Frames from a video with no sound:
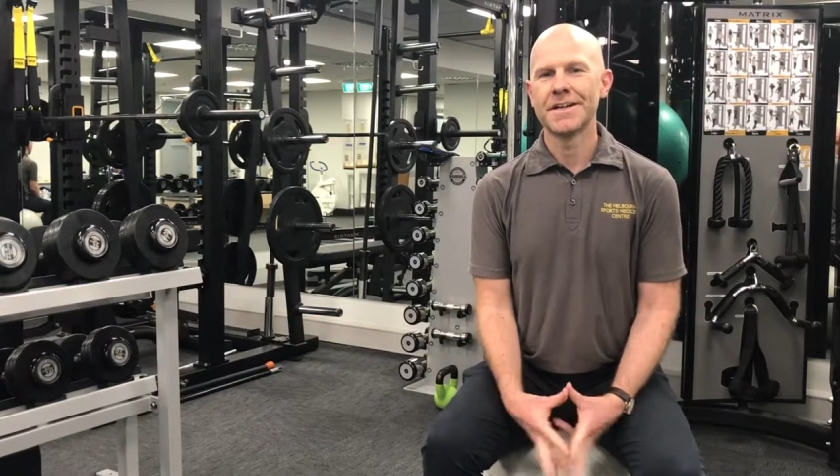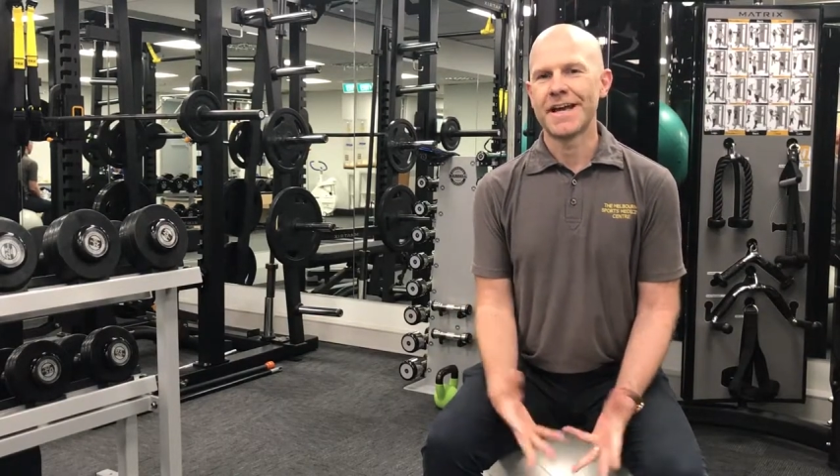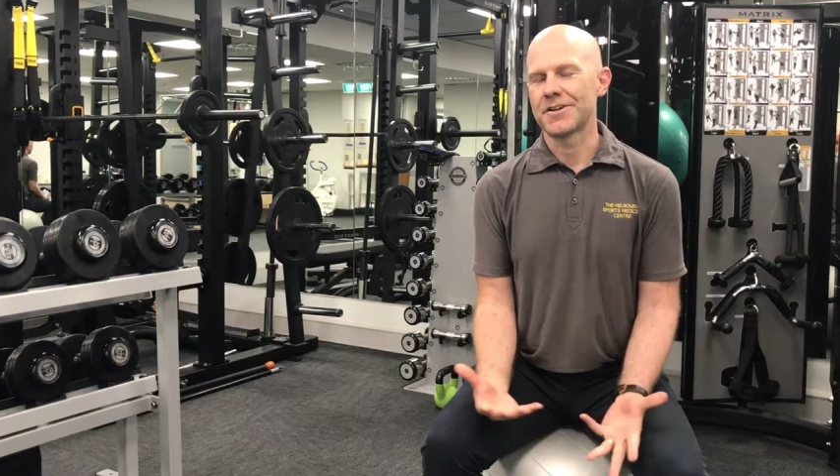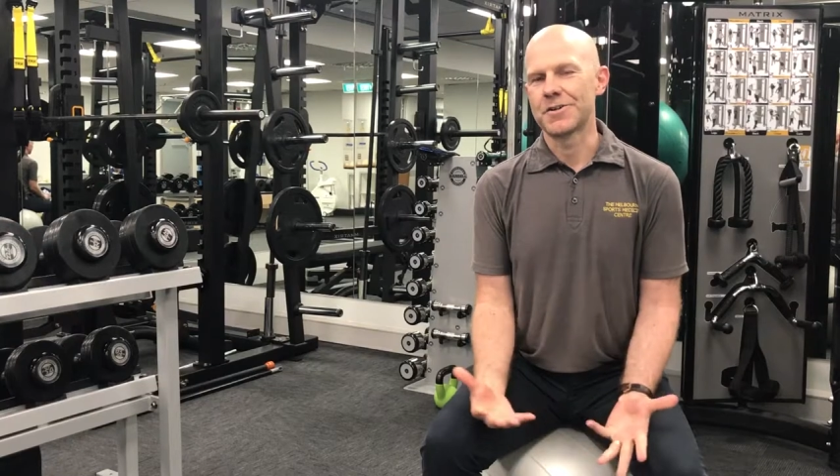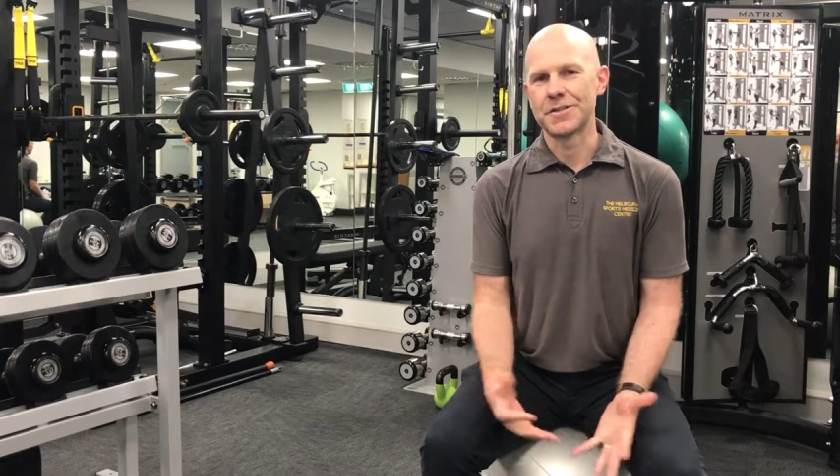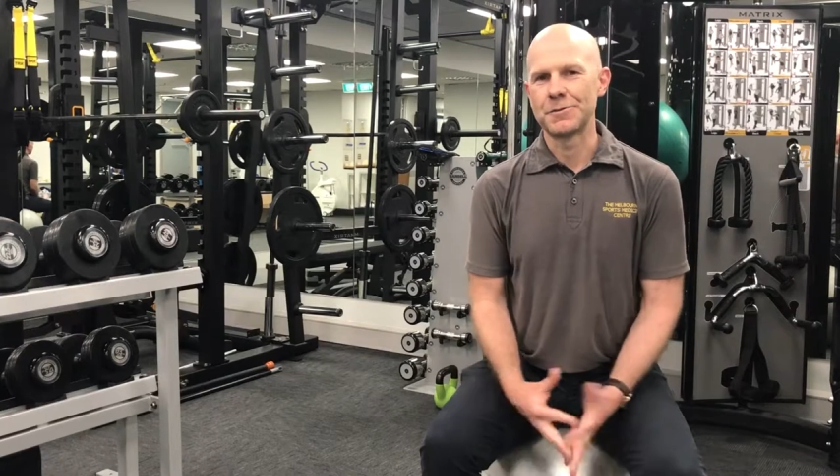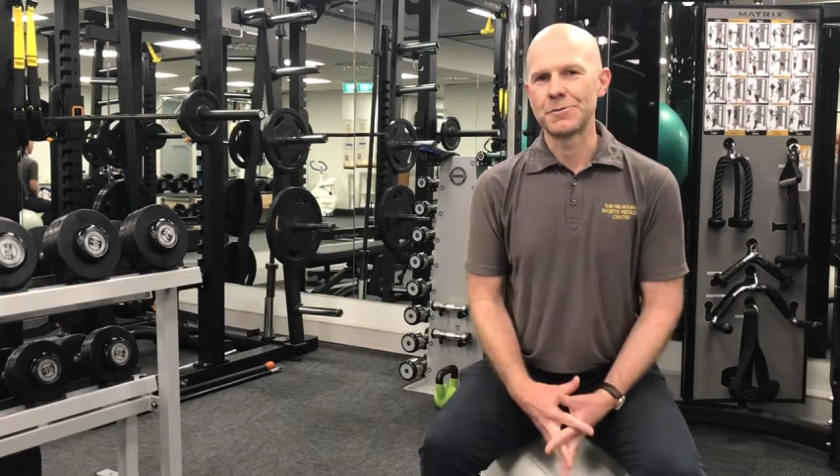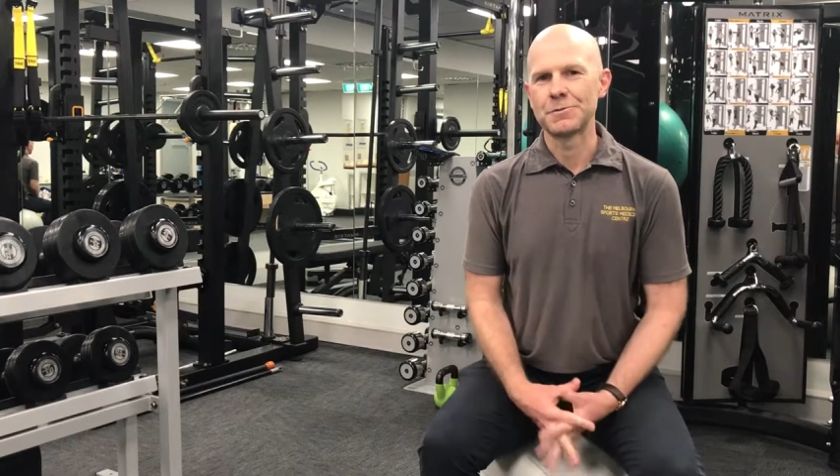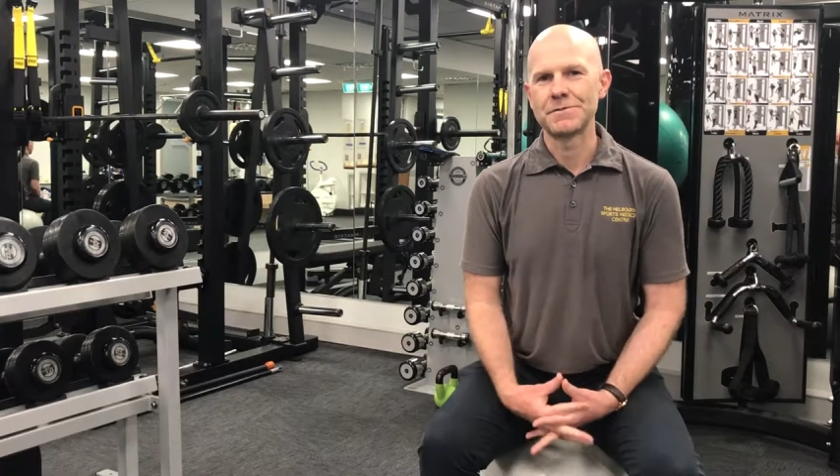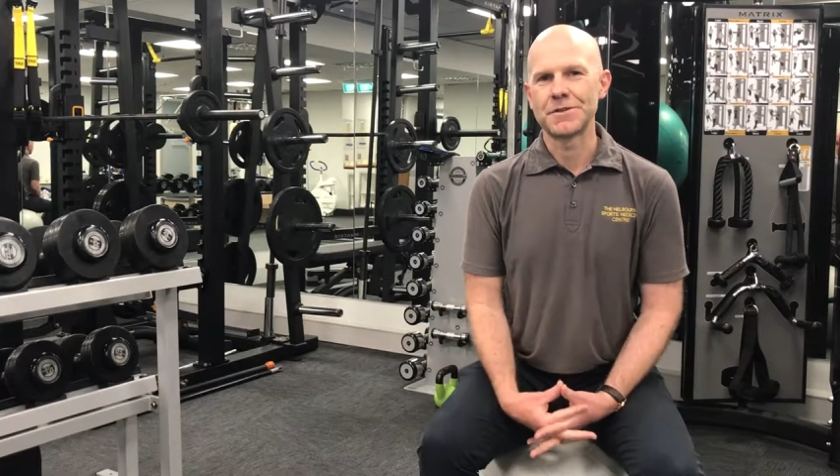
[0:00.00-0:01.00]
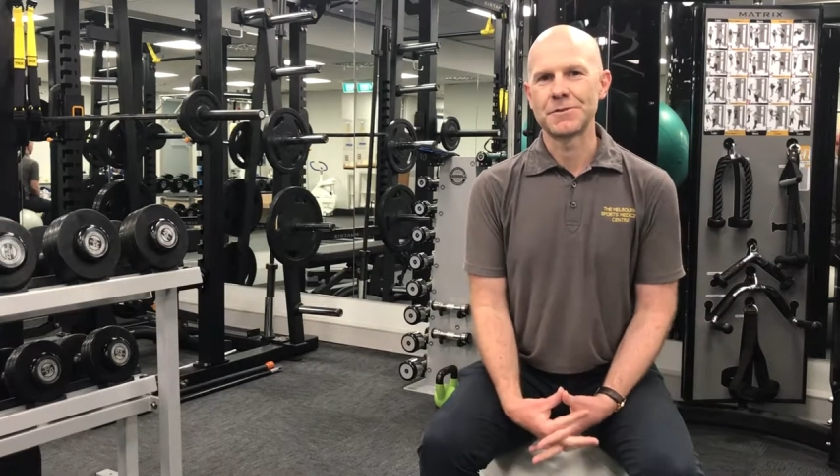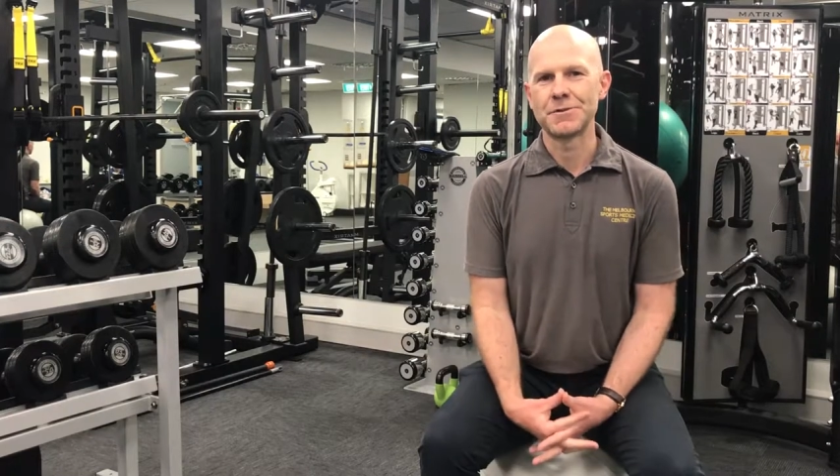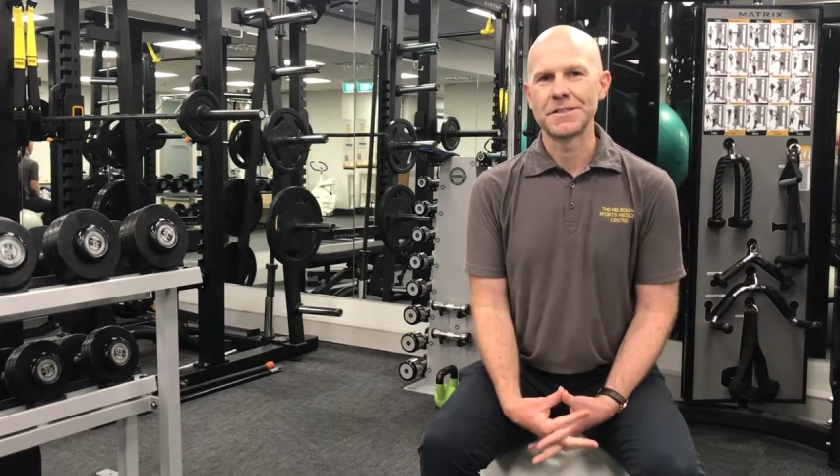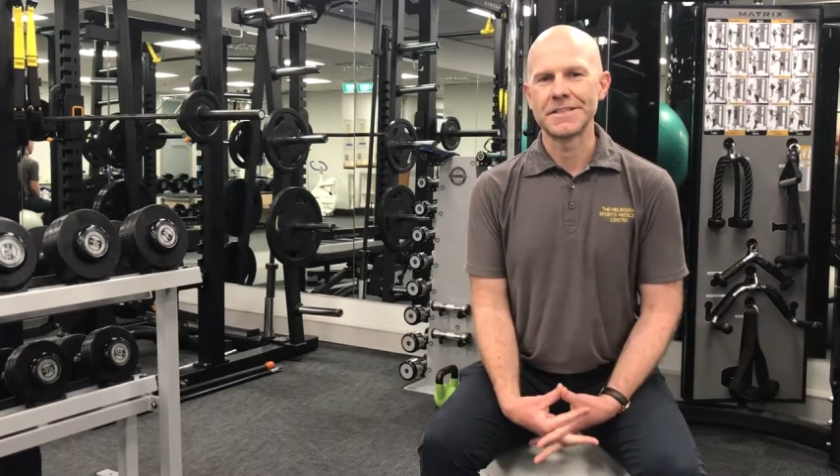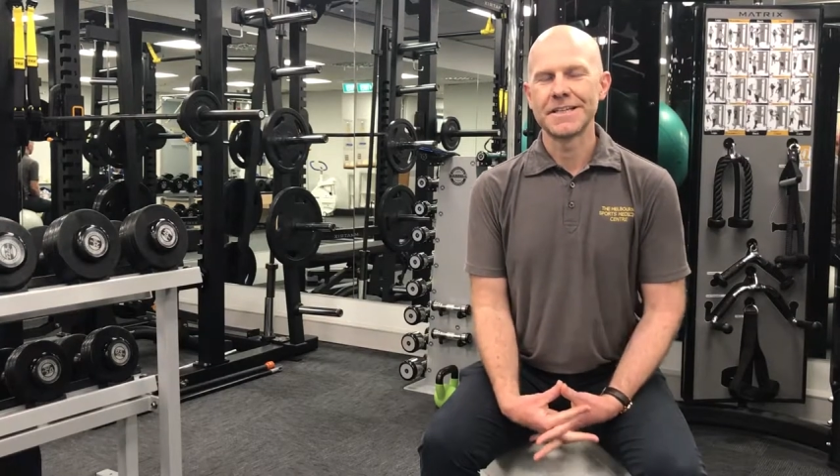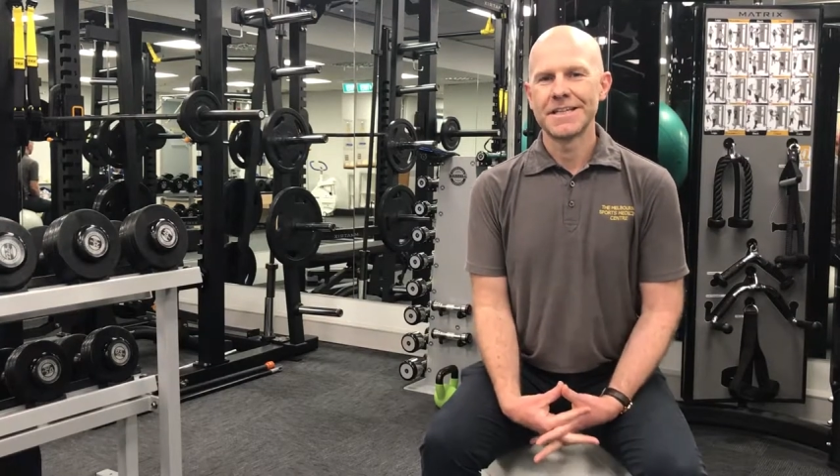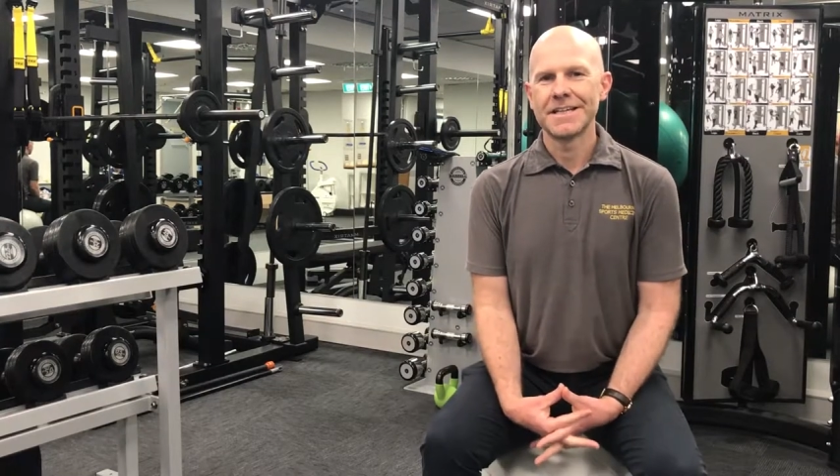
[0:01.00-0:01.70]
at Collingwood. We've got a really